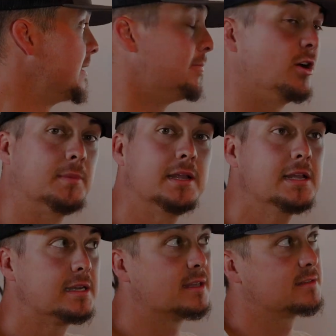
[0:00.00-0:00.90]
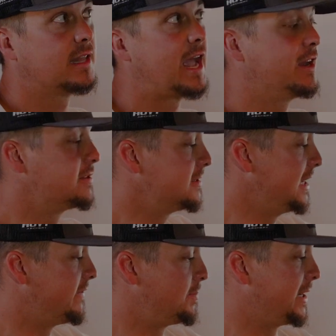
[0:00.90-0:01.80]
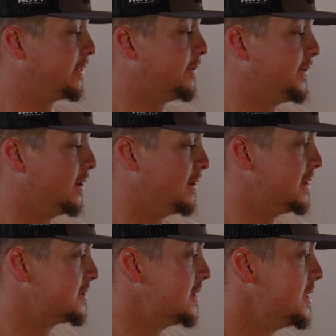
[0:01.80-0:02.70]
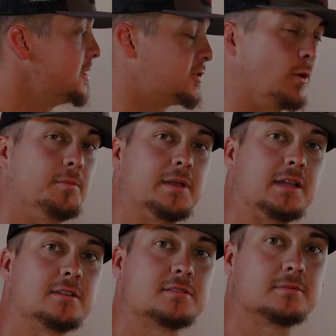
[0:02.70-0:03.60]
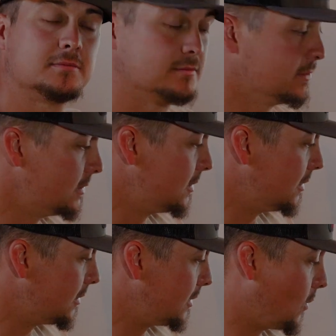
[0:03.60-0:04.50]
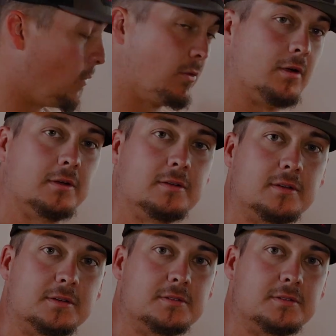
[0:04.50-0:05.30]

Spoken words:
at the moment. It doesn't allow you to see if a particular field is soybeans, corn,